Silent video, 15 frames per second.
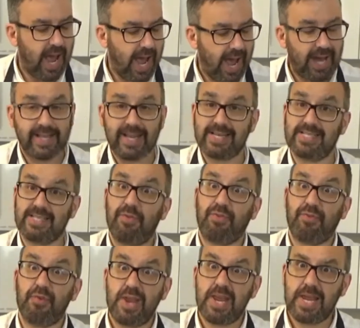and it's
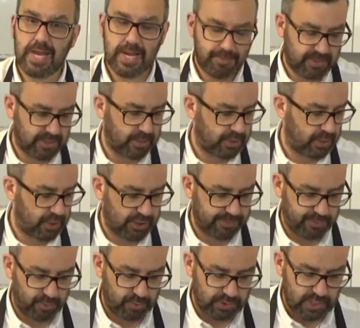3 heaped dessert
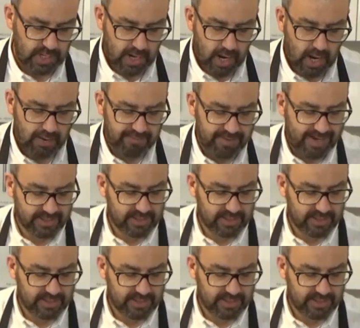spoons of that.